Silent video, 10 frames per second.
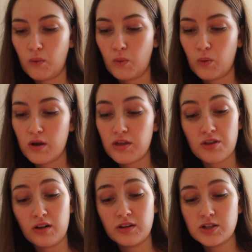
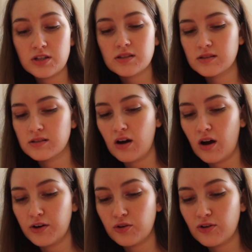ornithologist,
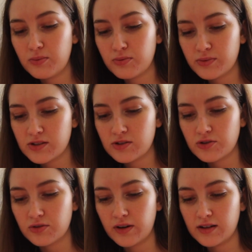on a group
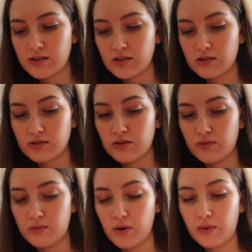research grant to the
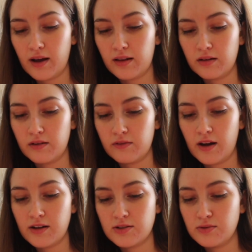remote island of
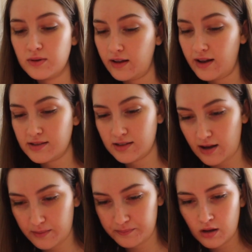Attu,
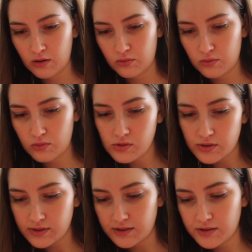Alaska. Ooh,
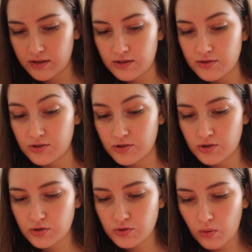so it sounds like there's a
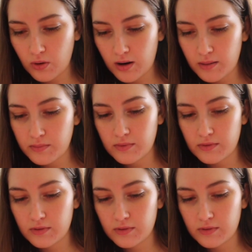storm,